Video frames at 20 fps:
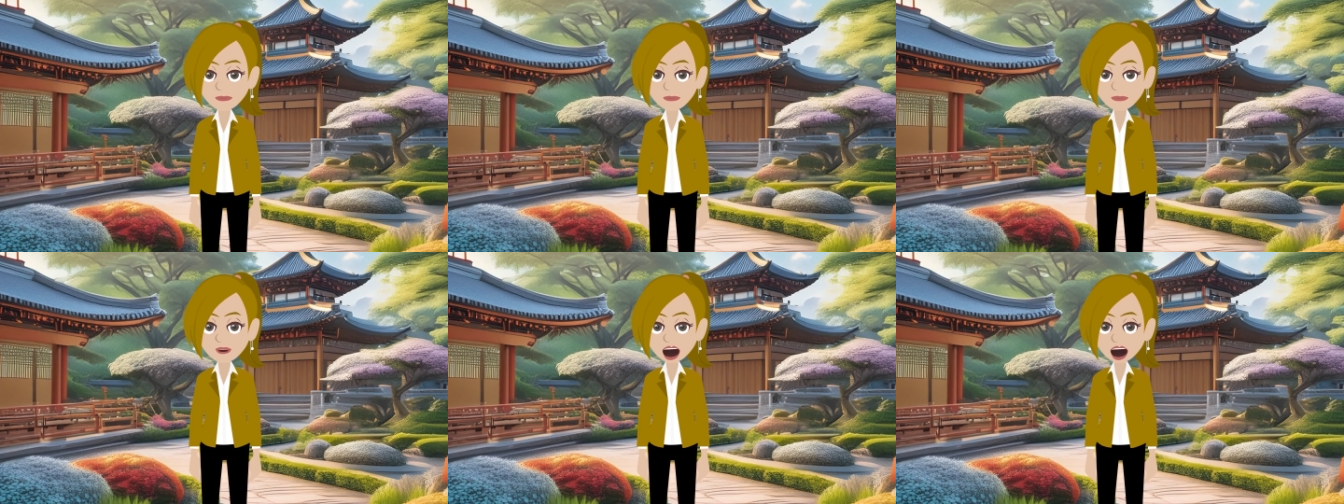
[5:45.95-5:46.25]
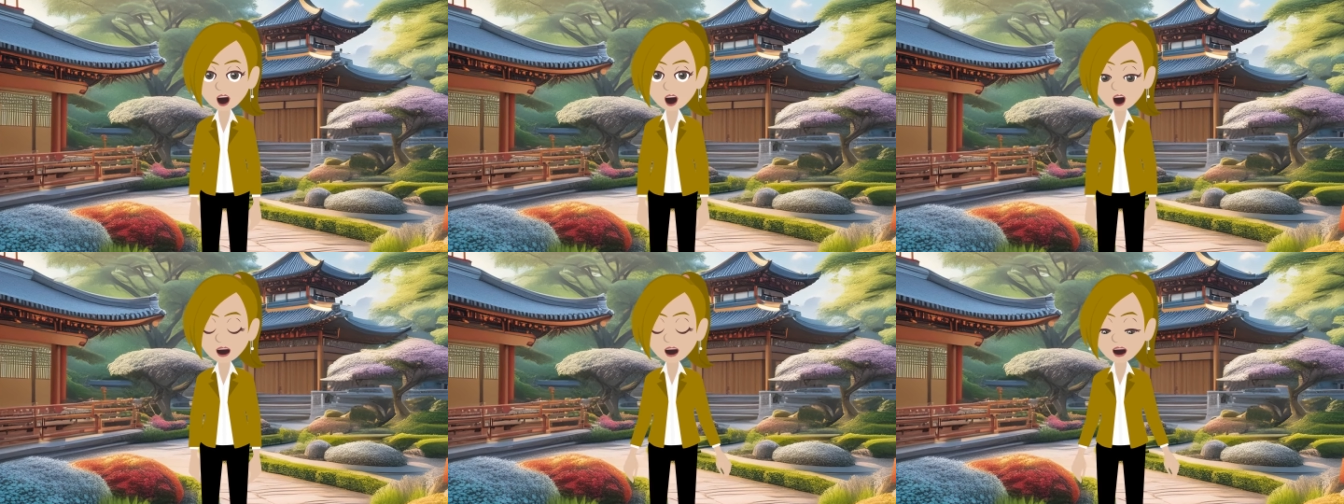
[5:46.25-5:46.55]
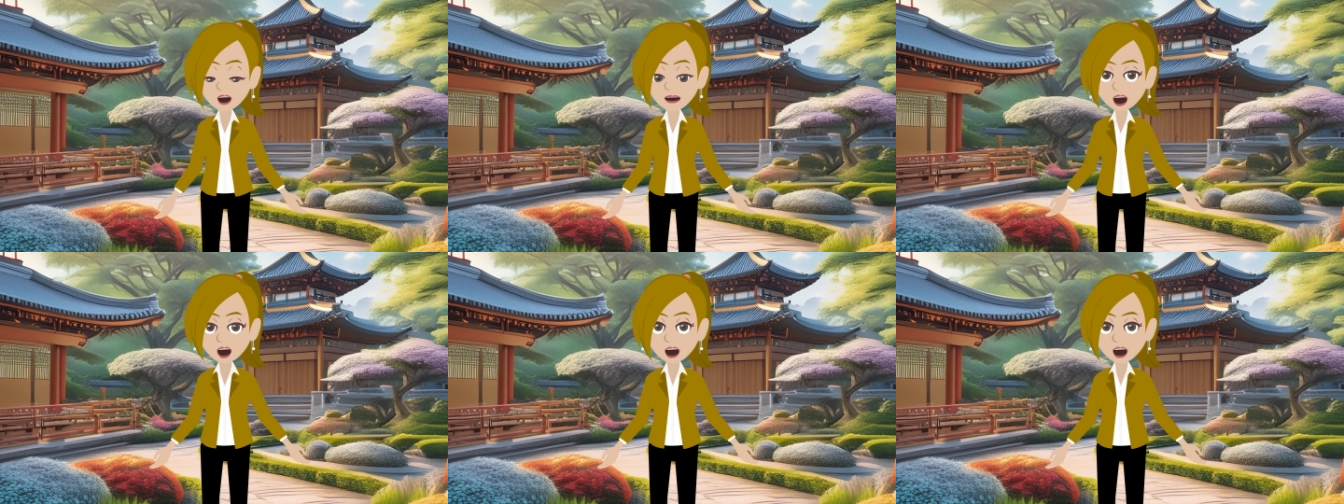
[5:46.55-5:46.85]
than
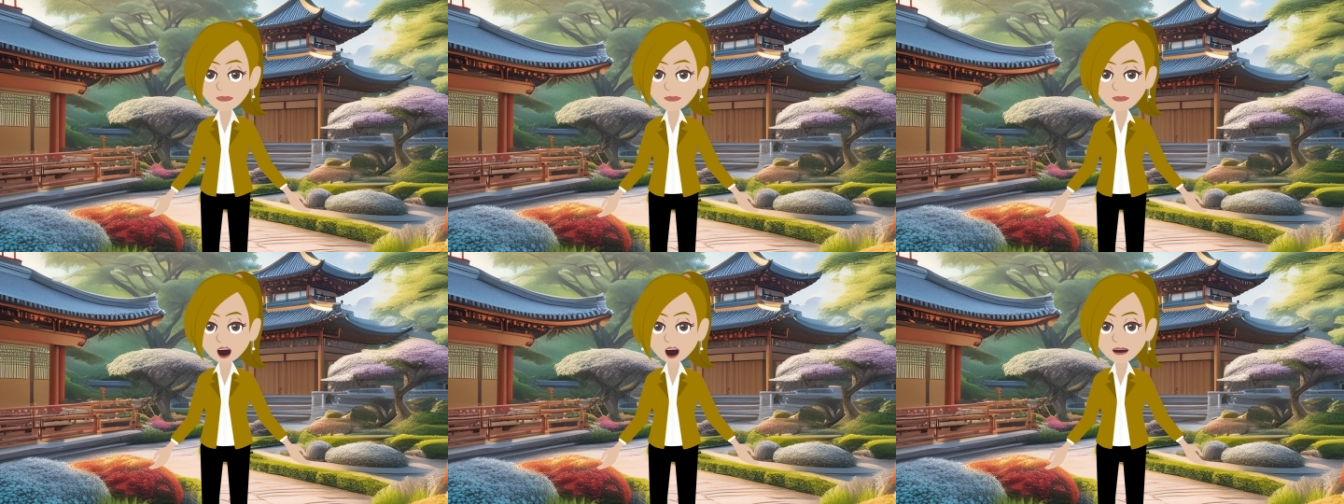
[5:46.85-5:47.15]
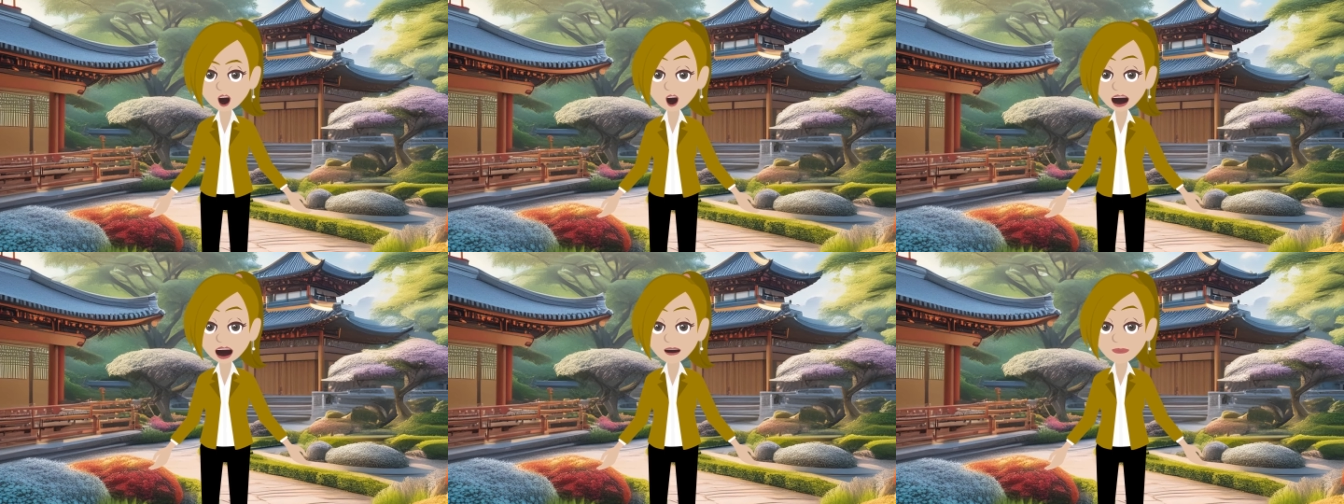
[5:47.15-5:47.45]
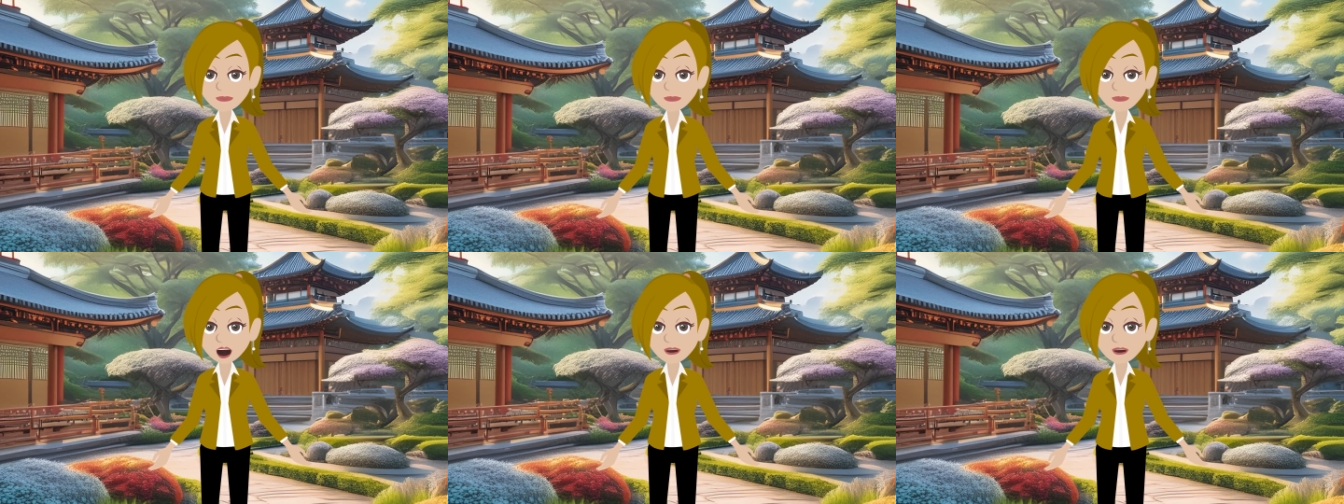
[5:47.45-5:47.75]
you have for the
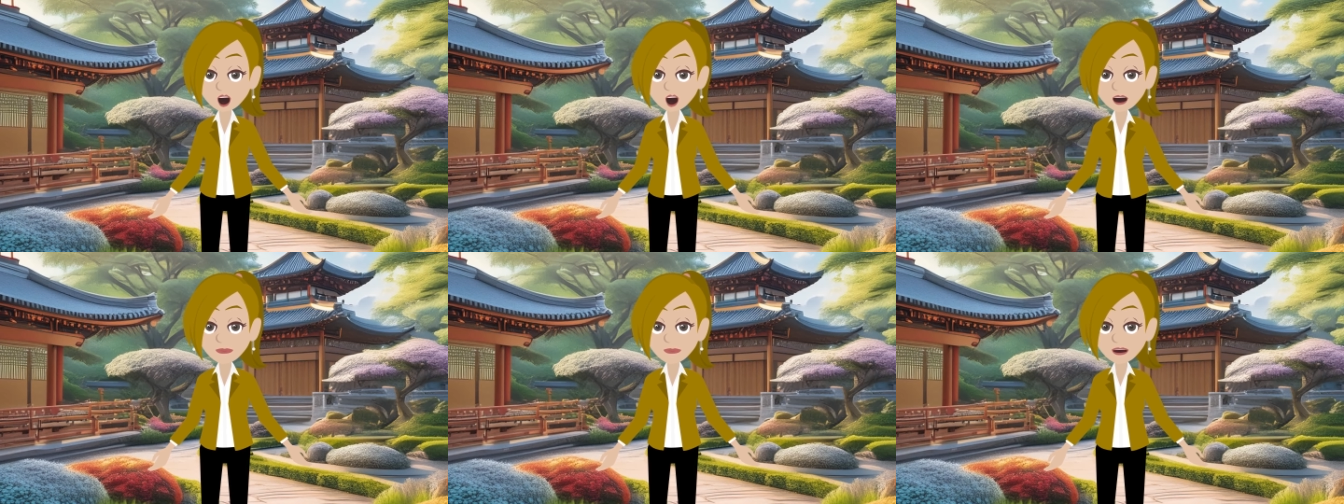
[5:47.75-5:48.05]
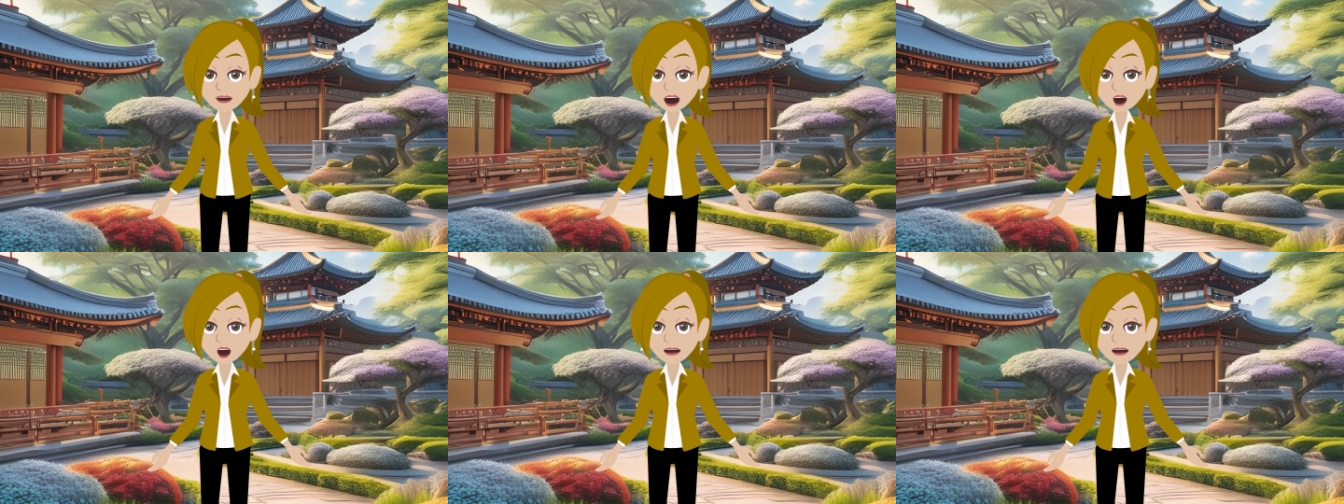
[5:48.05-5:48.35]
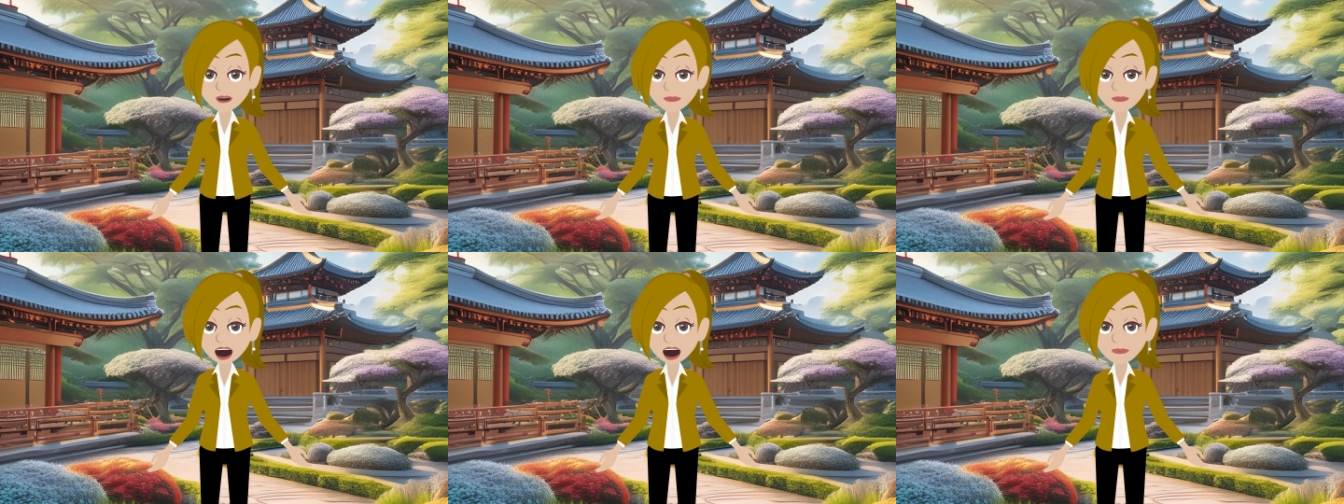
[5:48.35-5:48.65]
most part been playing
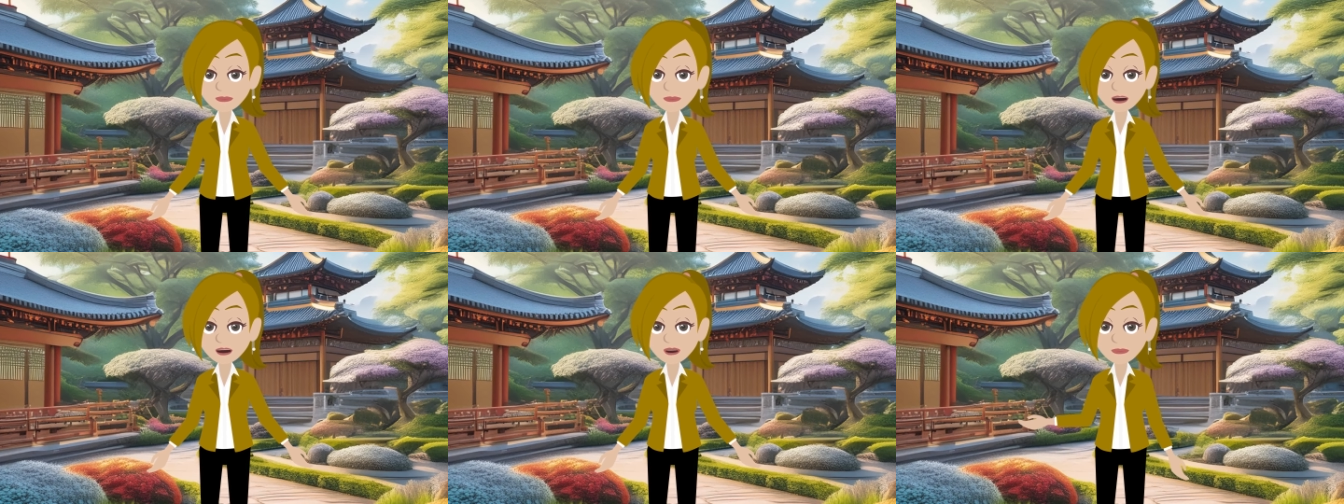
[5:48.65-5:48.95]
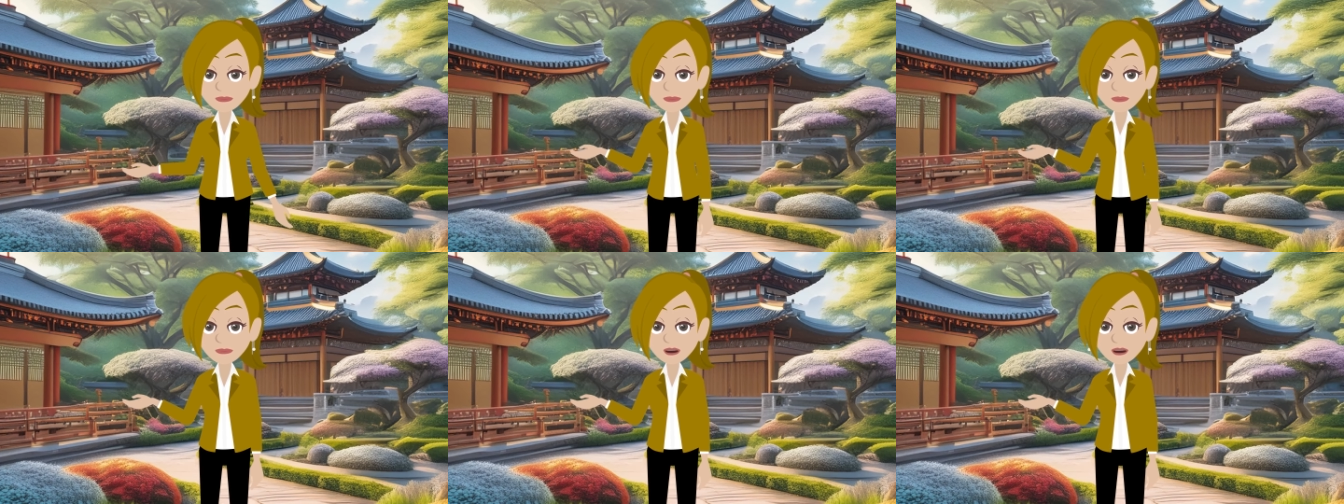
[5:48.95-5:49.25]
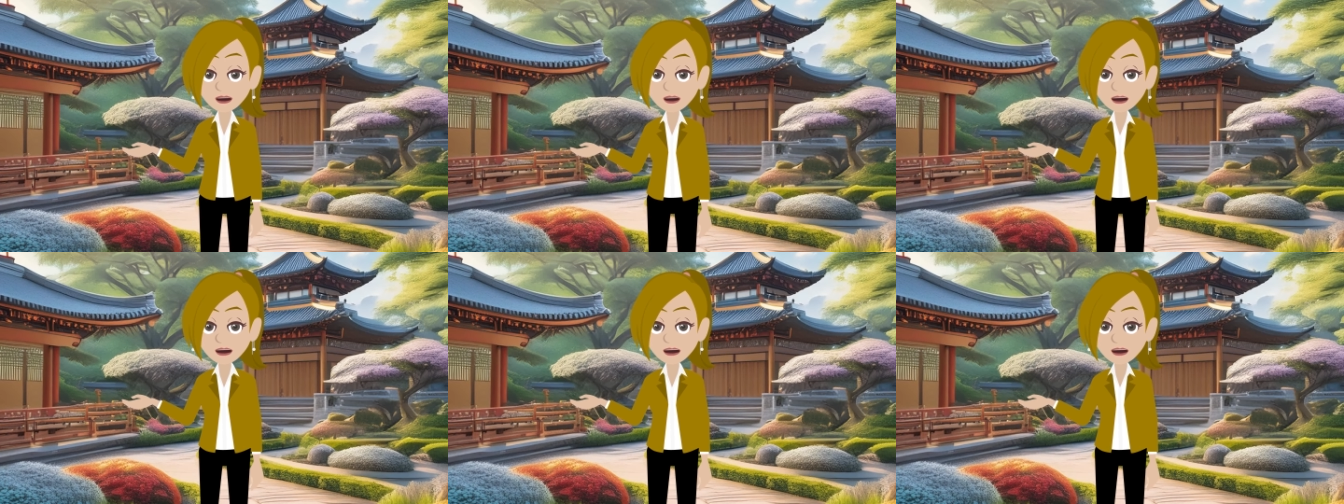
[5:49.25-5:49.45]
it. Esther is